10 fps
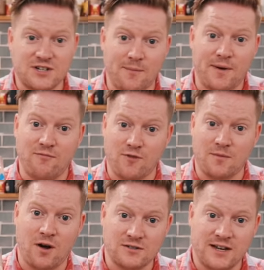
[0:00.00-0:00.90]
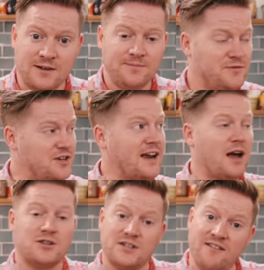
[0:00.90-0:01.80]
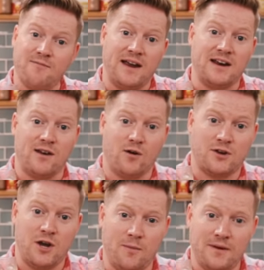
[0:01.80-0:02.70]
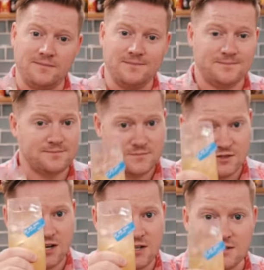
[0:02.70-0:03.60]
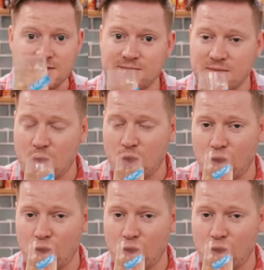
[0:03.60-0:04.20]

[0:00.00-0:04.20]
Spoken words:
champagne rum cocktail, check out Chef making an all Cuban. Cheers.